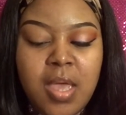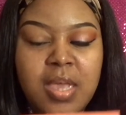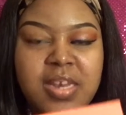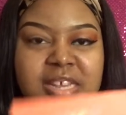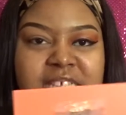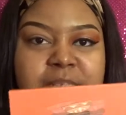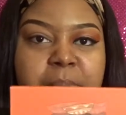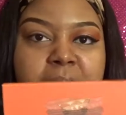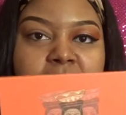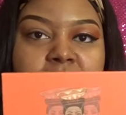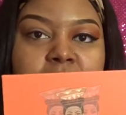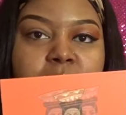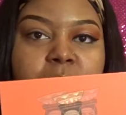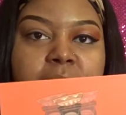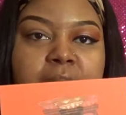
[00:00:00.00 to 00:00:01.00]
This
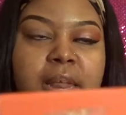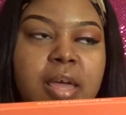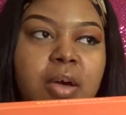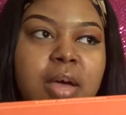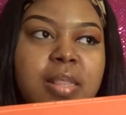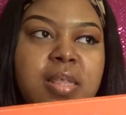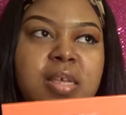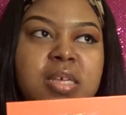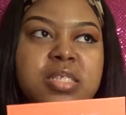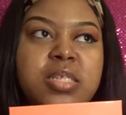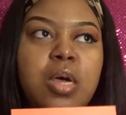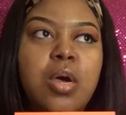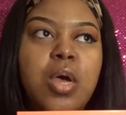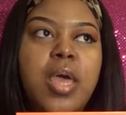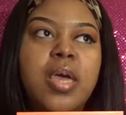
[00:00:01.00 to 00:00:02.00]
palette right now, I think it's
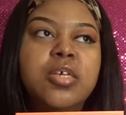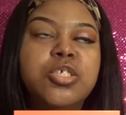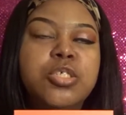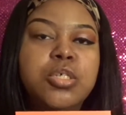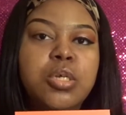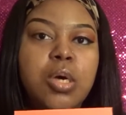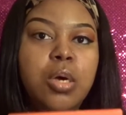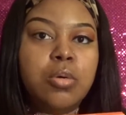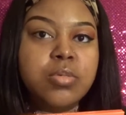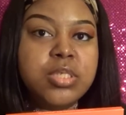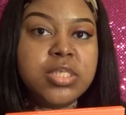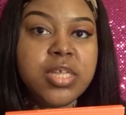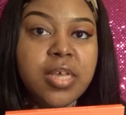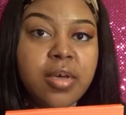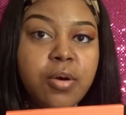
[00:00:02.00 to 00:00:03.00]
actually on
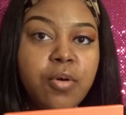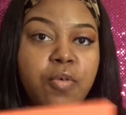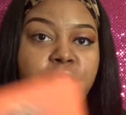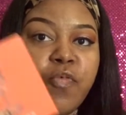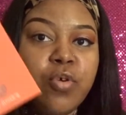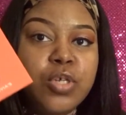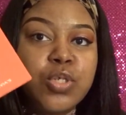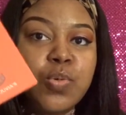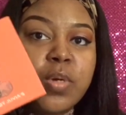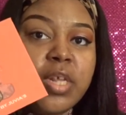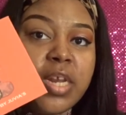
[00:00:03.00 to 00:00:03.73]
sale for twenty